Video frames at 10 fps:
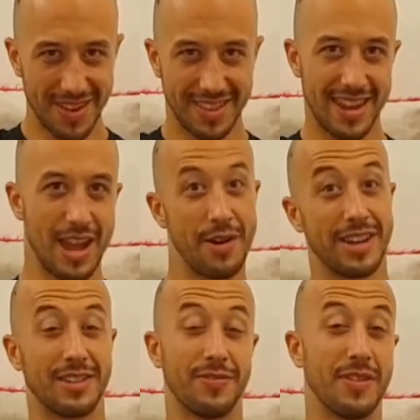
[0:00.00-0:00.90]
that now I
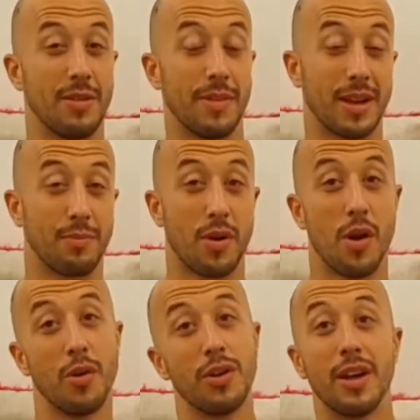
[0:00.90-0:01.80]
get to film like a
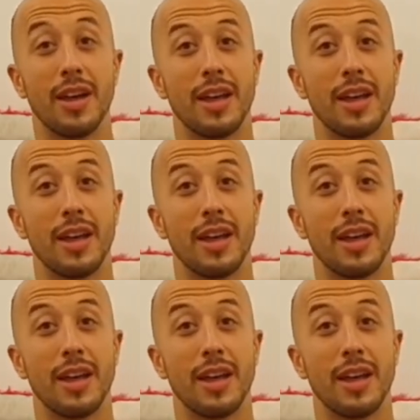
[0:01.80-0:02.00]
pro.